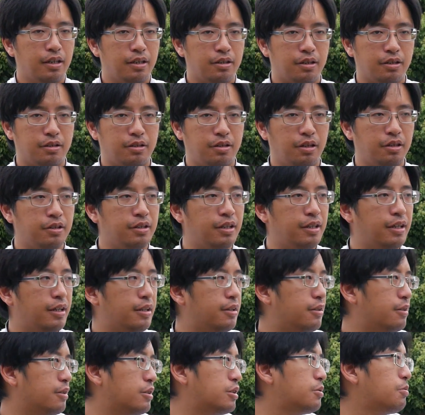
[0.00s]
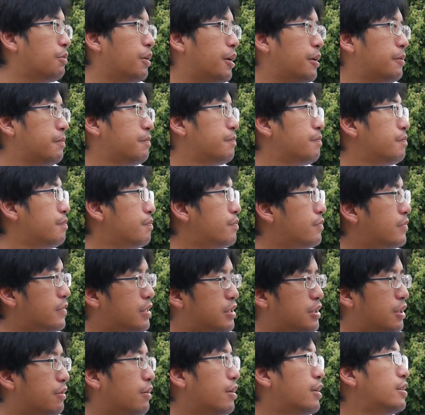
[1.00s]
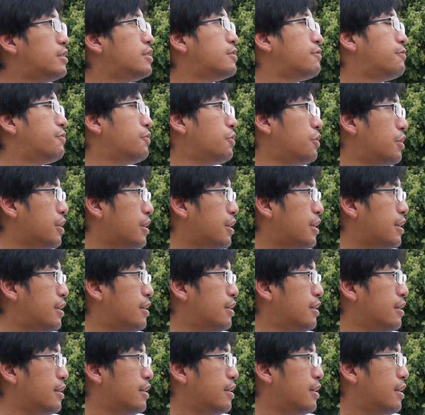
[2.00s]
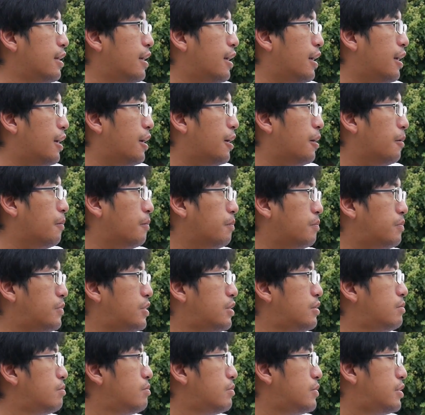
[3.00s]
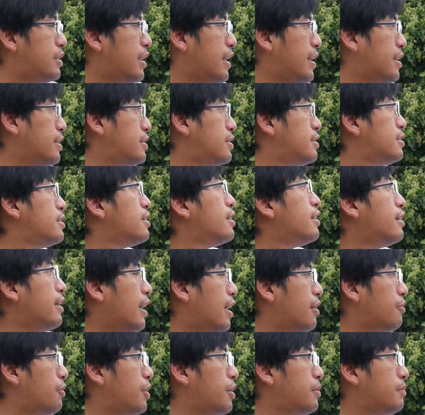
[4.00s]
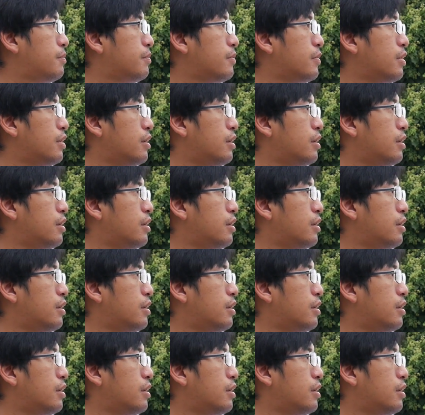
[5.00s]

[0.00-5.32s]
You turn your head this way, so it's fully tense that way.